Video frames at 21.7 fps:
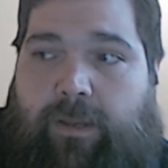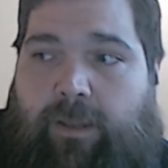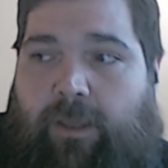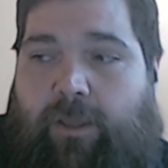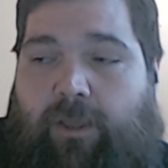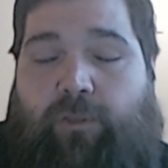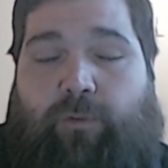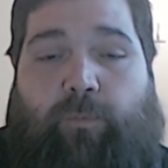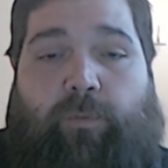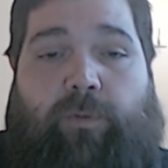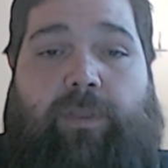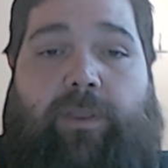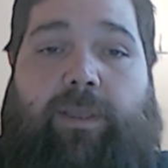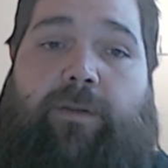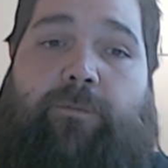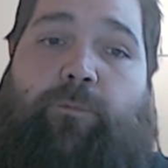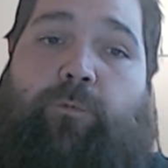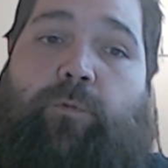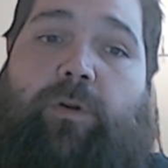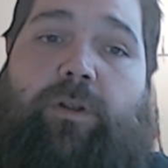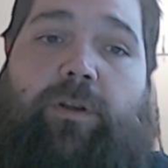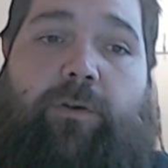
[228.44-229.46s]
So we only have
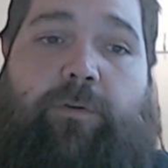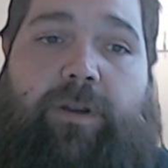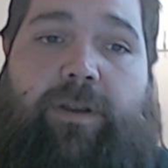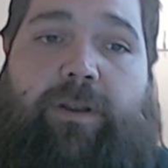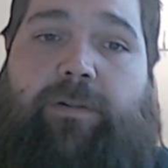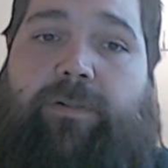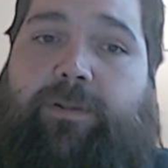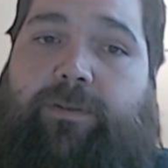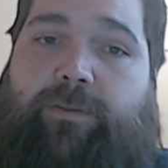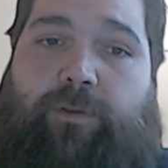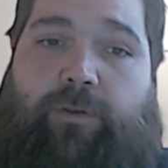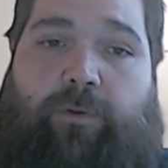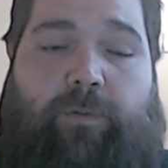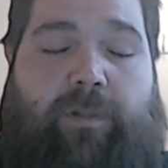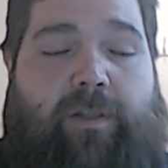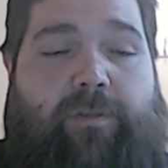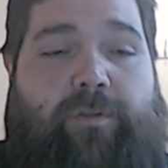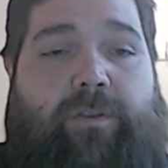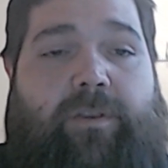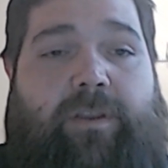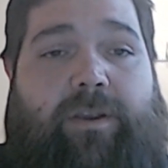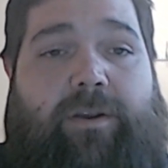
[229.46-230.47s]
one Grail and 2
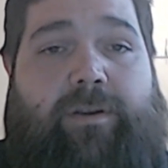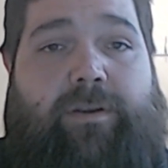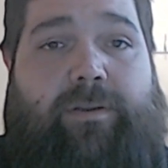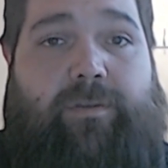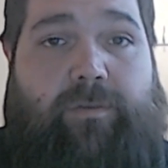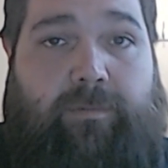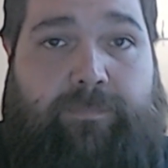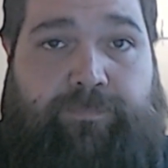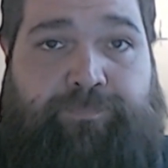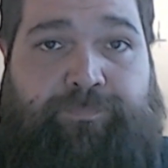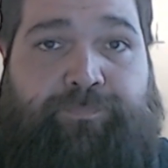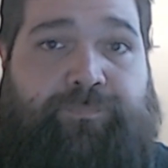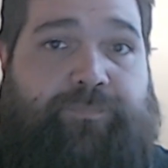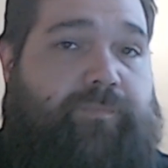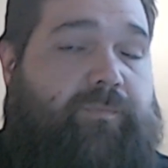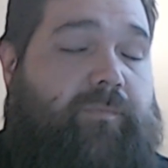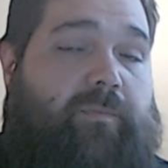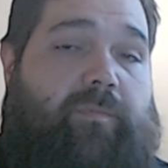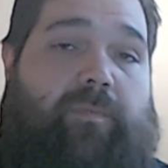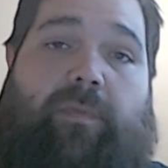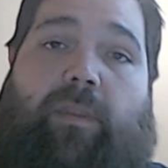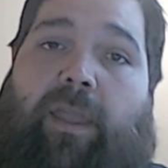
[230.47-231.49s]
legendaries.
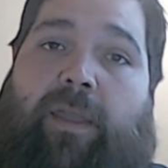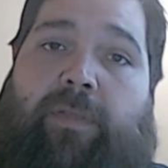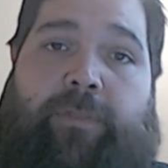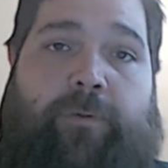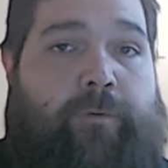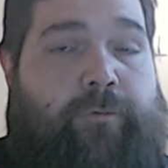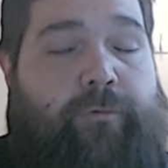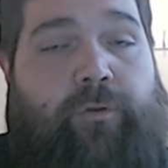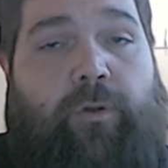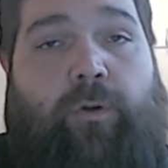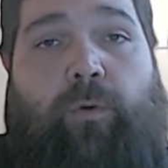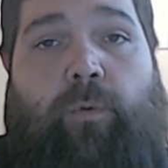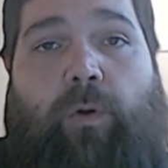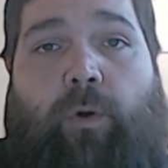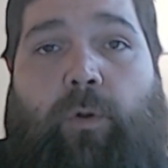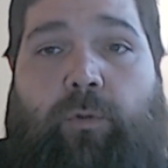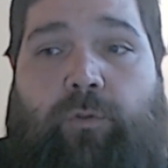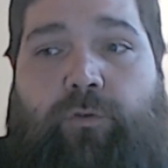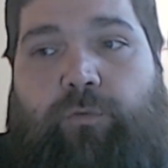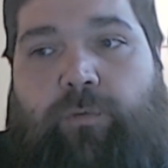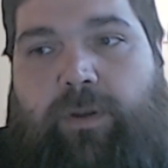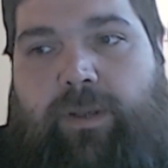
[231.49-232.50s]
And there's no
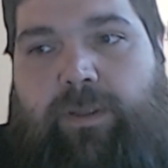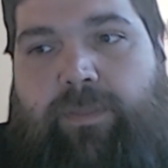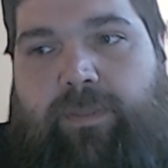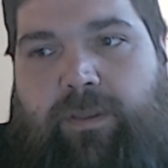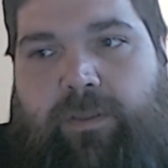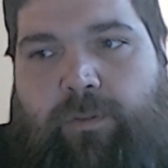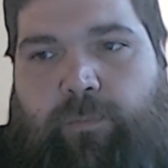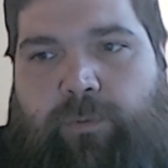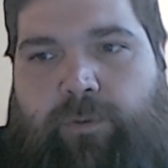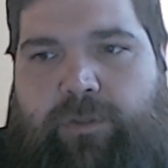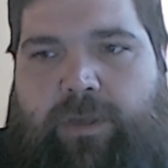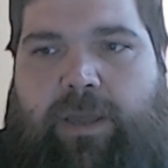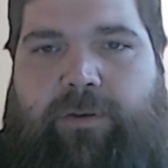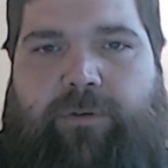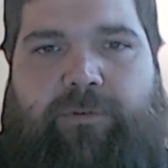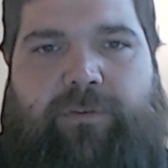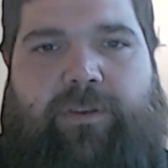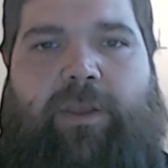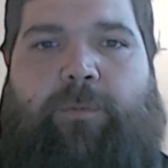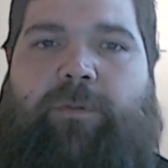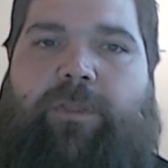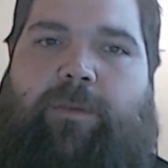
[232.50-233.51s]
ultra in this, which I
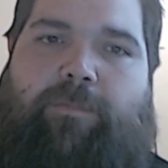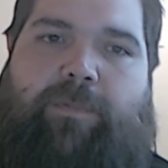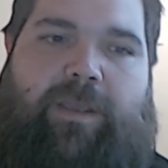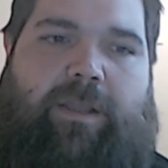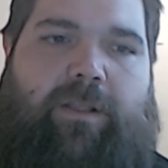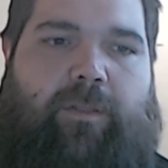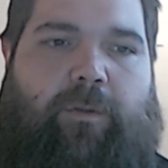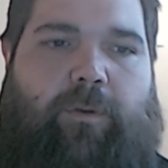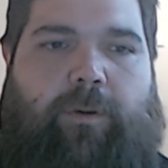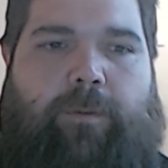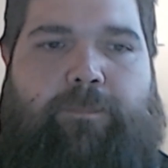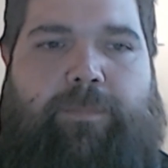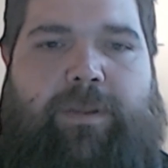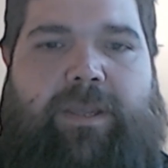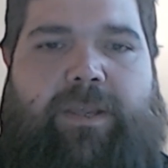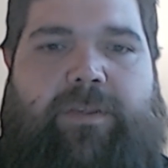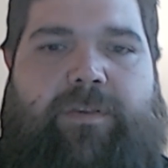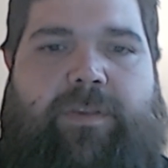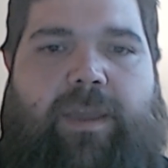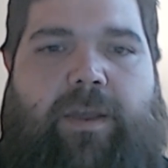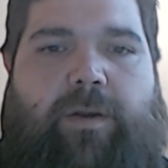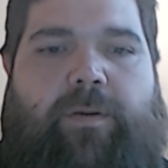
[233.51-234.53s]
understand with it being a lower
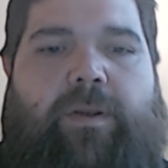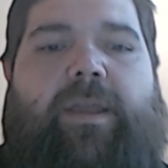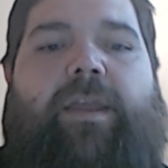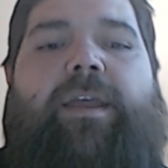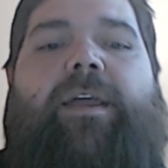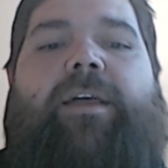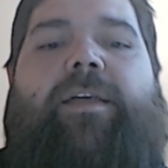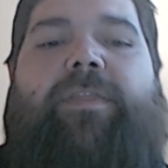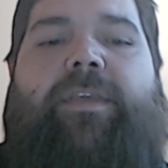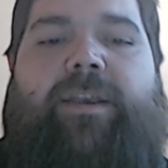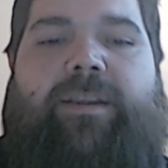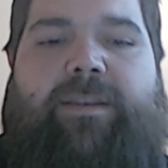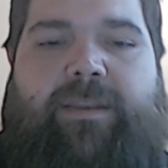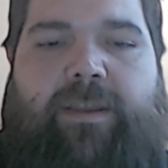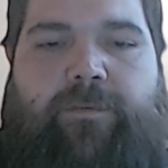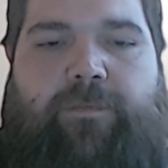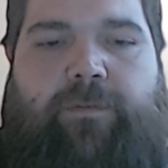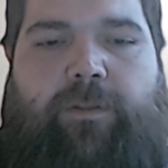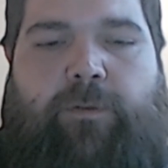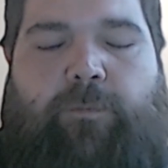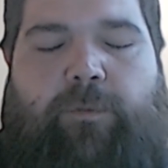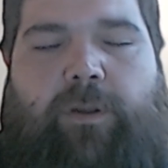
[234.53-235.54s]
piece count. They
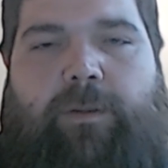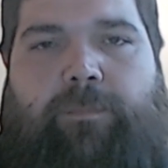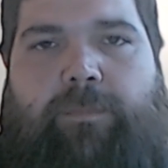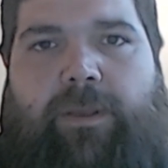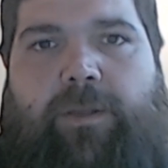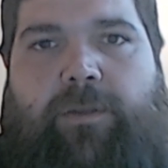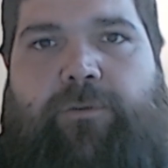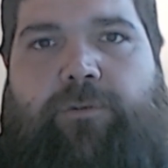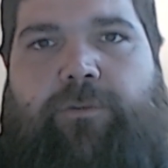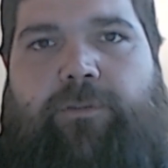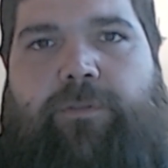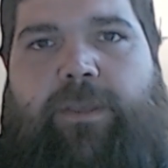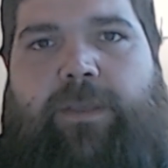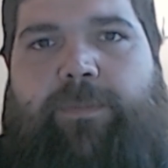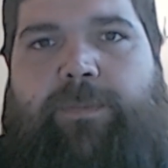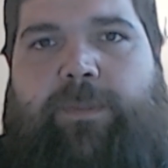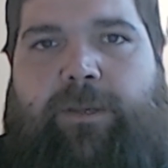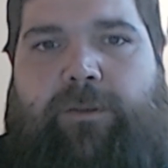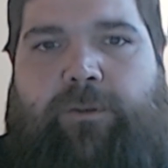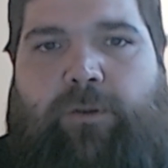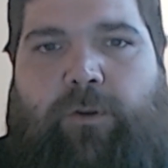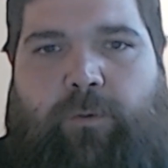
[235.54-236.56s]
definitely want to make sure that
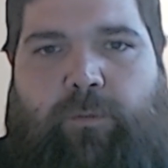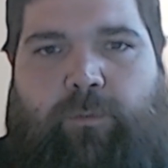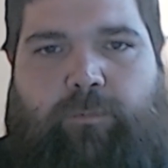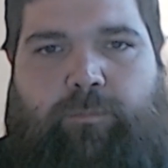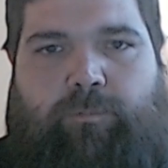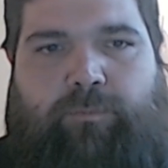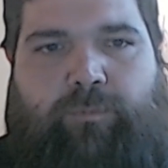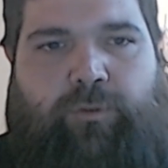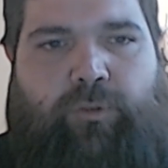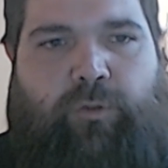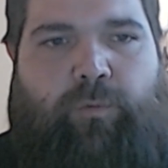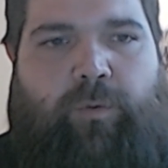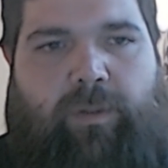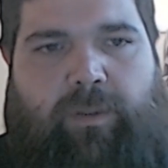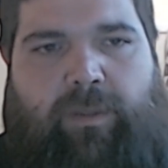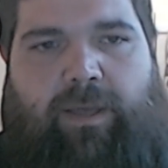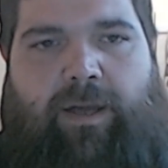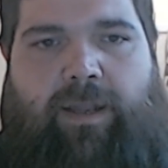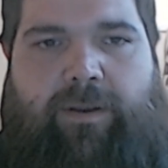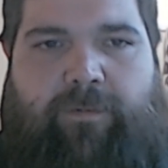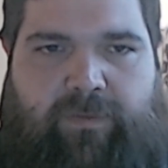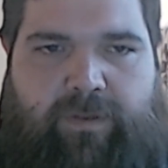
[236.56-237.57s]
they don't do a
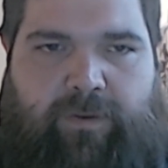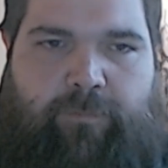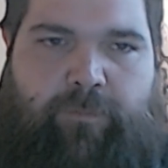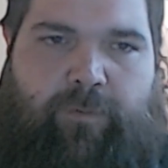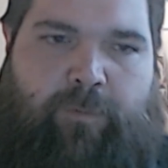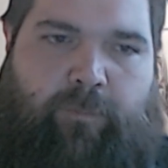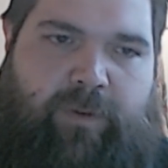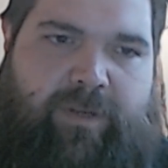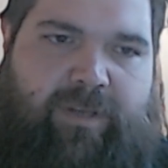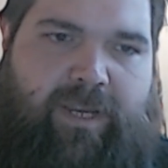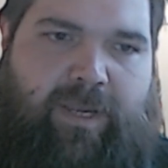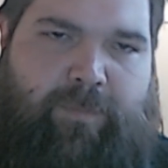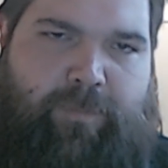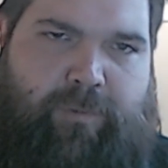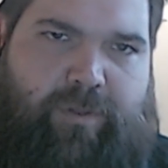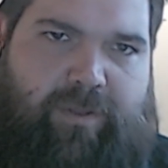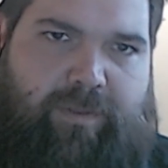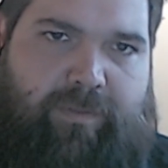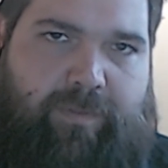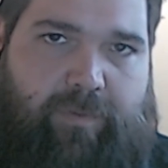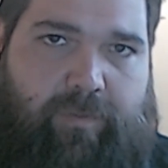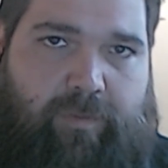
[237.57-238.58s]
lot of different
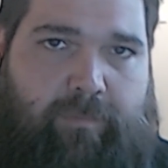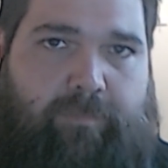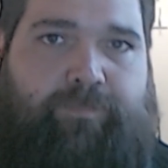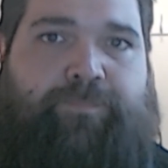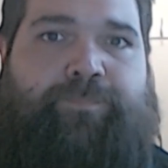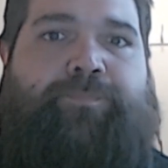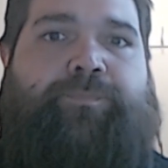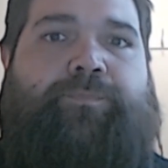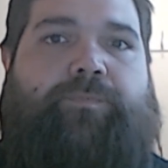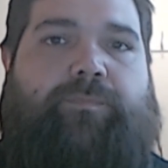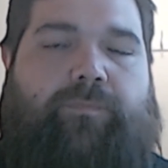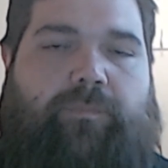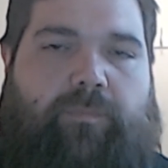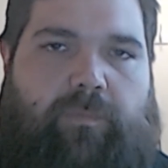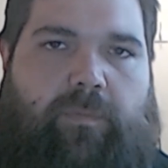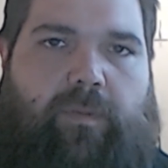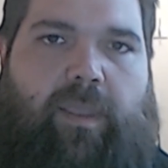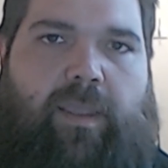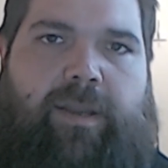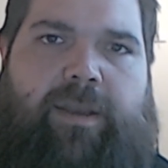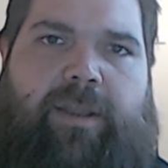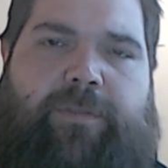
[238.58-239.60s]
redemptions.
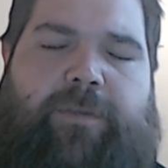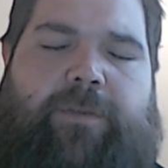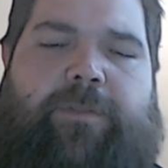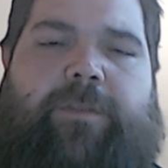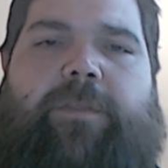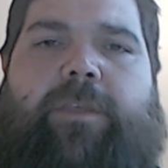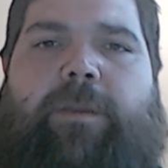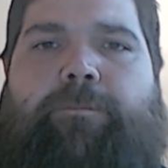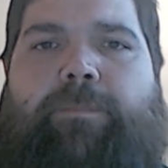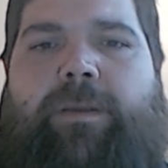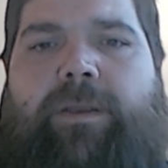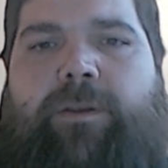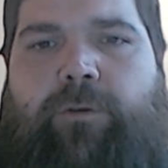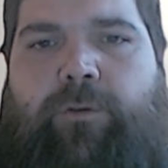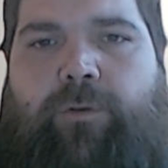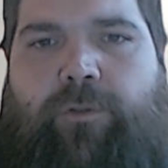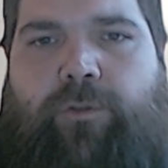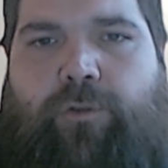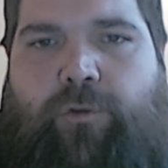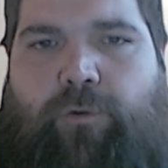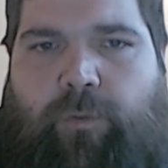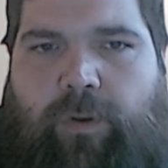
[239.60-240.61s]
And I think that they pick
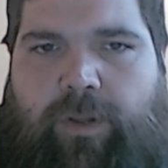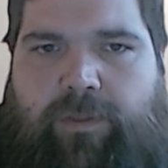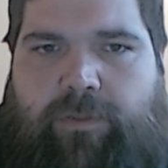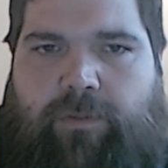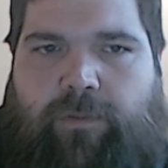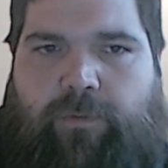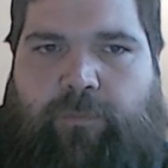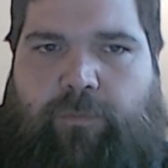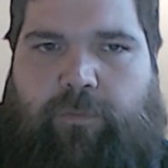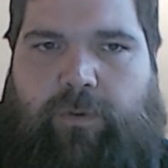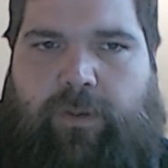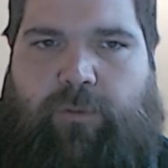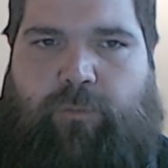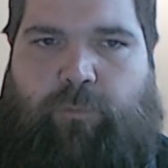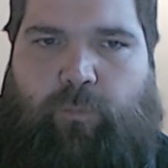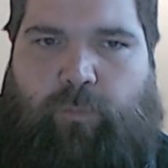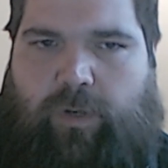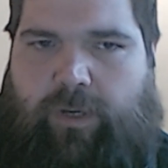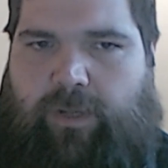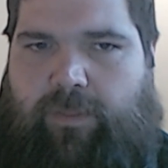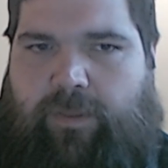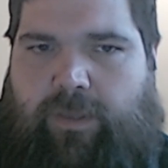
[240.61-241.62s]
good choices for each
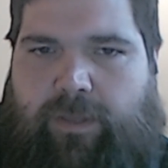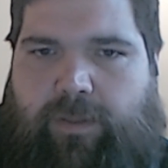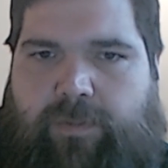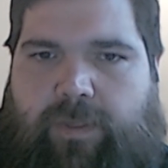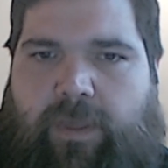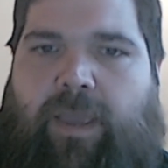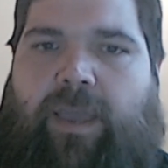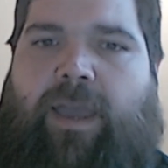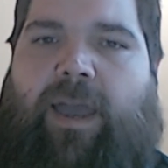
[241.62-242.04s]
one of these.